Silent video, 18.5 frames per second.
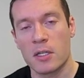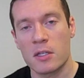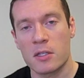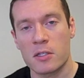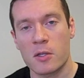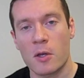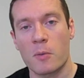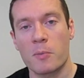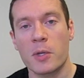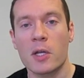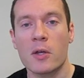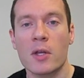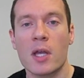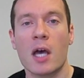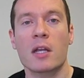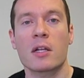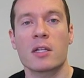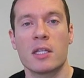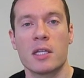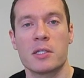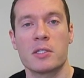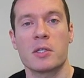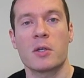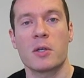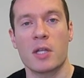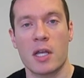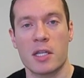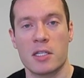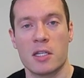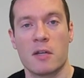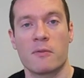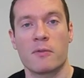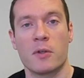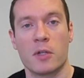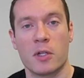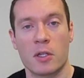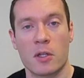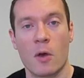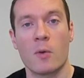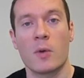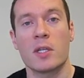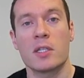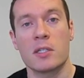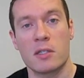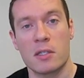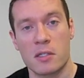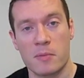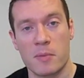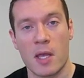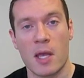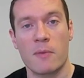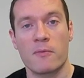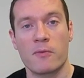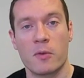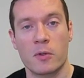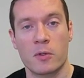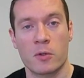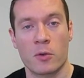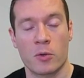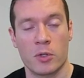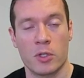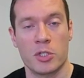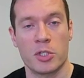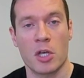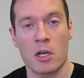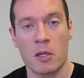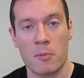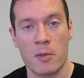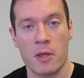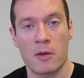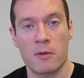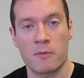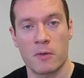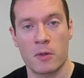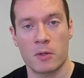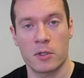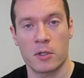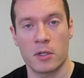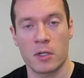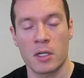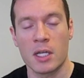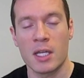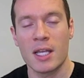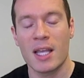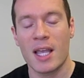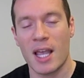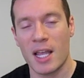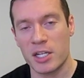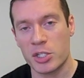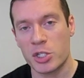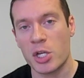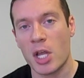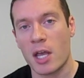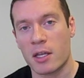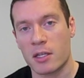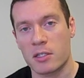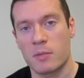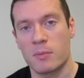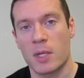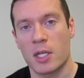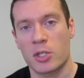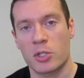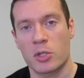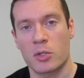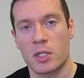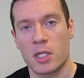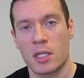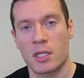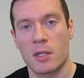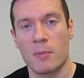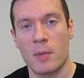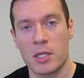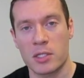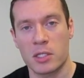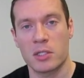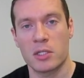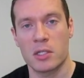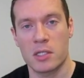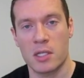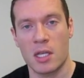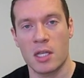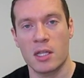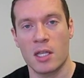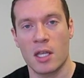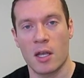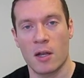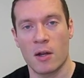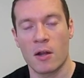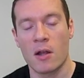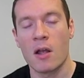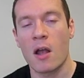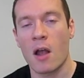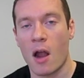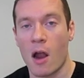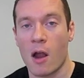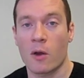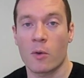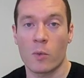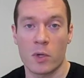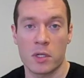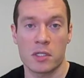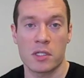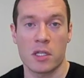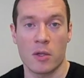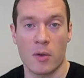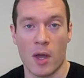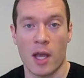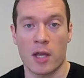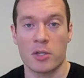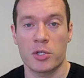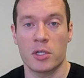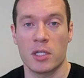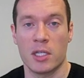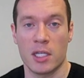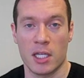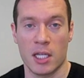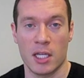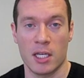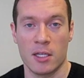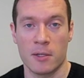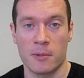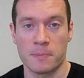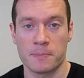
So periodically it's a good idea for you to go into the spam folder or the junk mail folder and check to make sure that the messages in there aren't ones that you actually need.